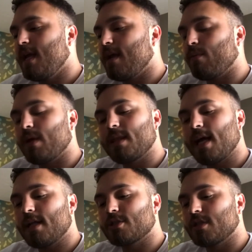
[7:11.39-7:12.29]
And what
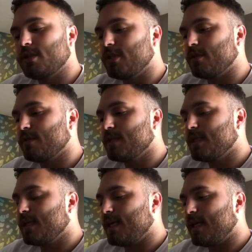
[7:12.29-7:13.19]
that should do
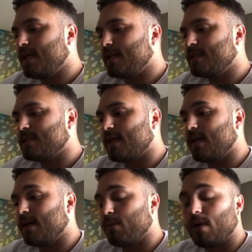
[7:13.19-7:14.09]
is
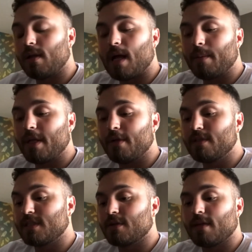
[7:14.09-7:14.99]
it will allow me to
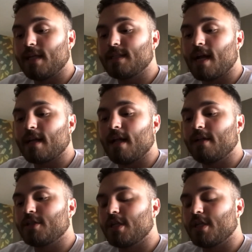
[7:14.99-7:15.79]
use Zeroline technology,